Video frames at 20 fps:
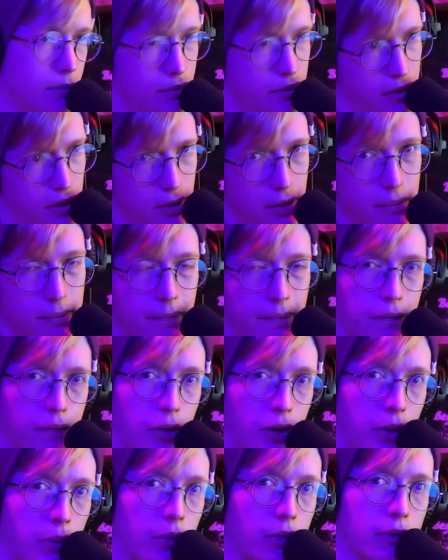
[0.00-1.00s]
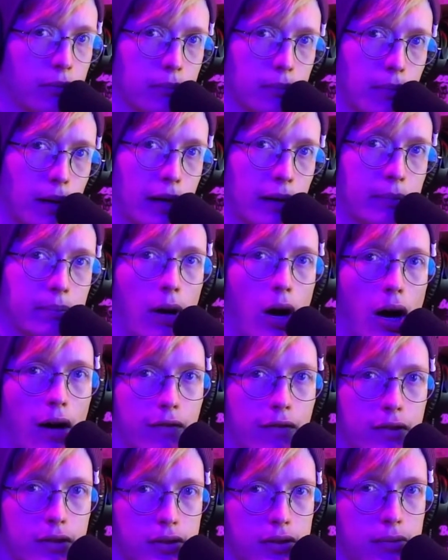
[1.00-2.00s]
see them frequent my
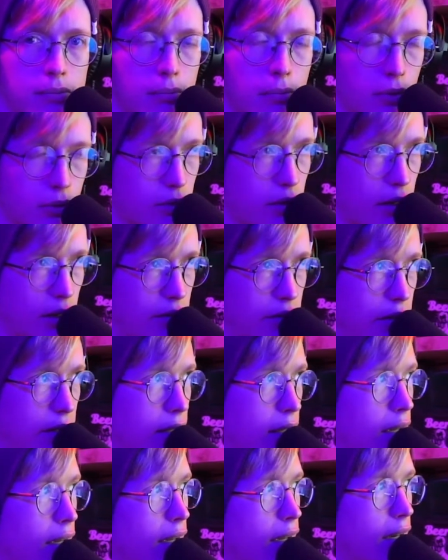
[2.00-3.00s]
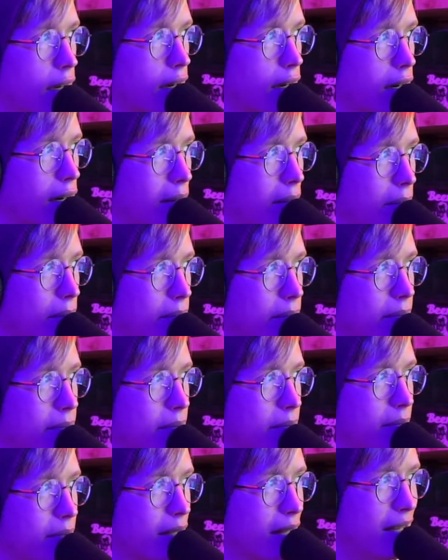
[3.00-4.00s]
office, most likely.
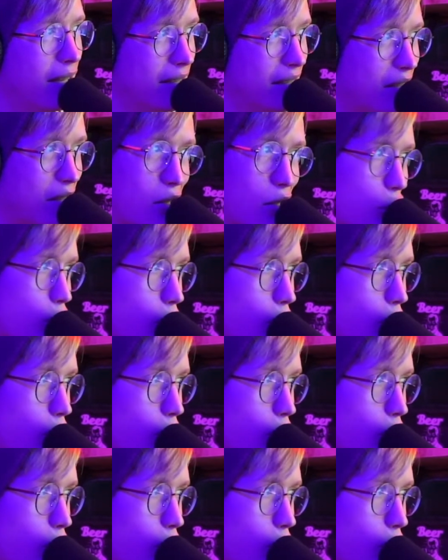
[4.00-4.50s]
It's just